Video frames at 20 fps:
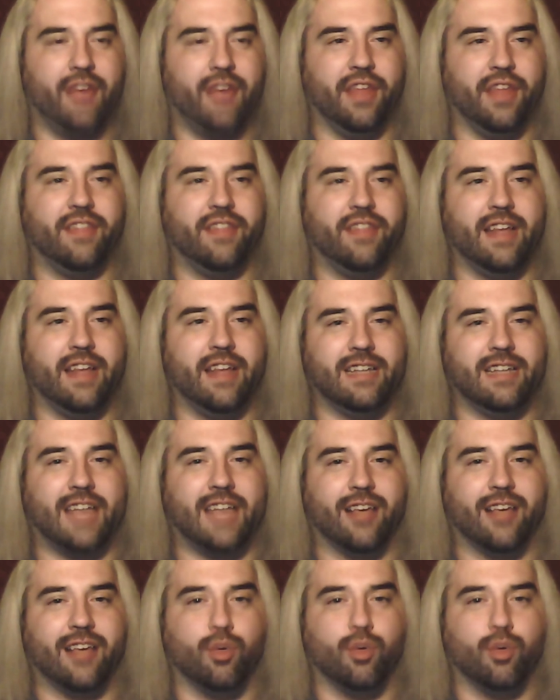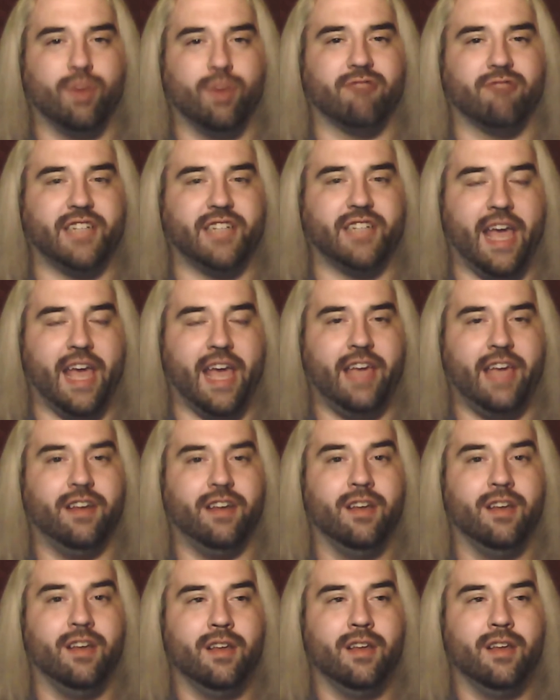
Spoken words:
think that Natalya will retain.